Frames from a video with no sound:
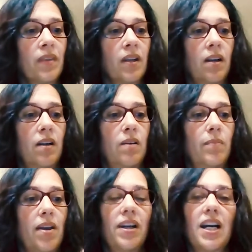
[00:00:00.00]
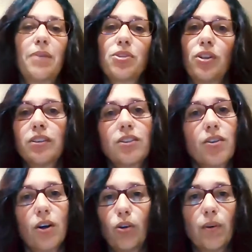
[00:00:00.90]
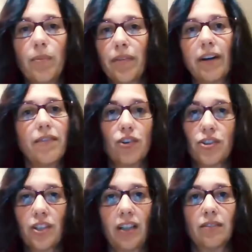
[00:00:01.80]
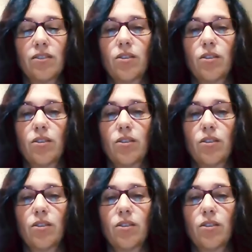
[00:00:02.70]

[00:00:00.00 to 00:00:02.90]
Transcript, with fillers: Um, I think I was hooked though from the very first day.